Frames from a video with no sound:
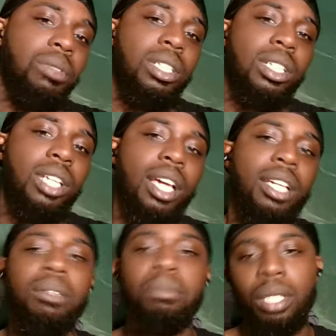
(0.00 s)
would look
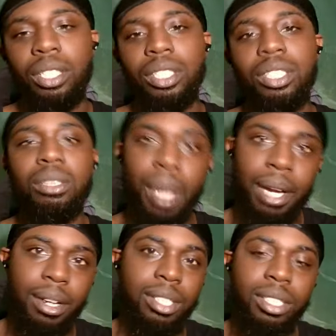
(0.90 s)
like. Bullish,
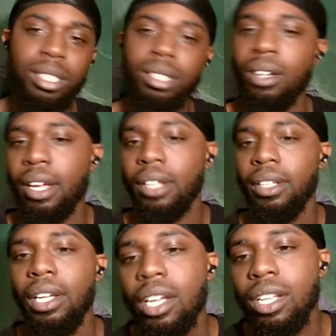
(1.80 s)
bearish. All right.
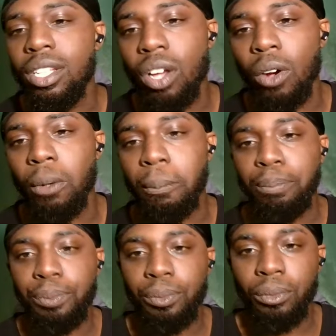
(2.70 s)
So
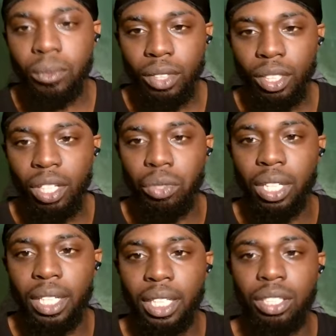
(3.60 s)
if we
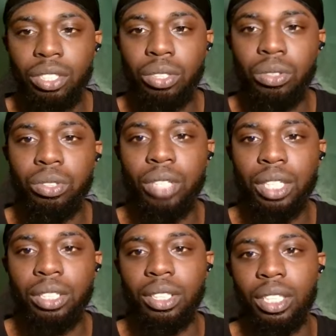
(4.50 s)
look at these two
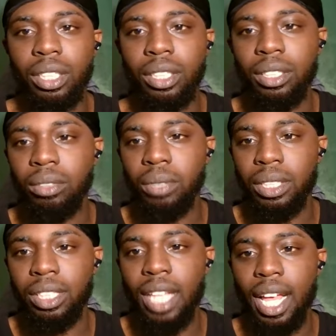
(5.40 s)
structures here, we
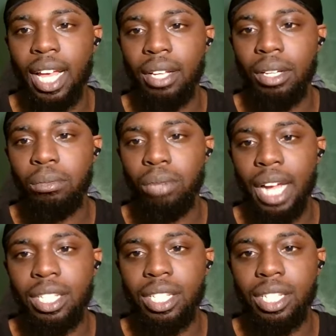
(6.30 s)
see that
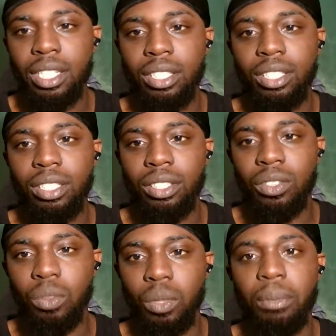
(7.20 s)
price
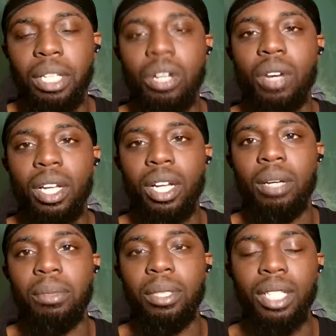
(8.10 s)
would be going
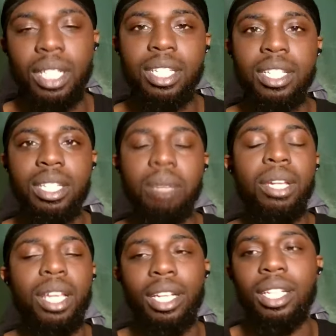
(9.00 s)
up. And this is
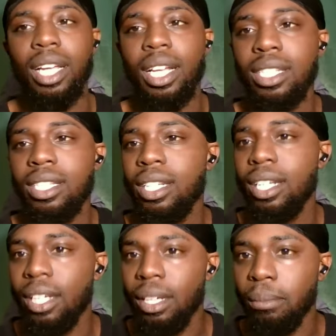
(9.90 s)
simulated, yes,
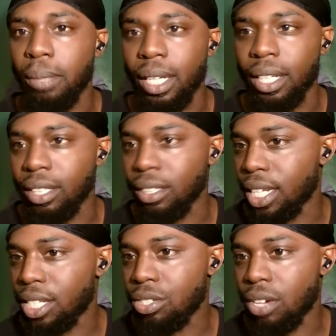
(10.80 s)
but
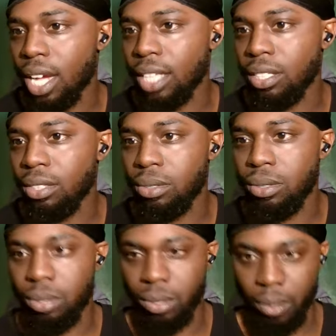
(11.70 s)
let's try
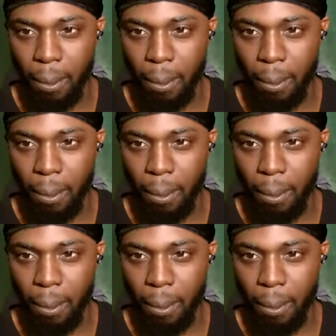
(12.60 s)
to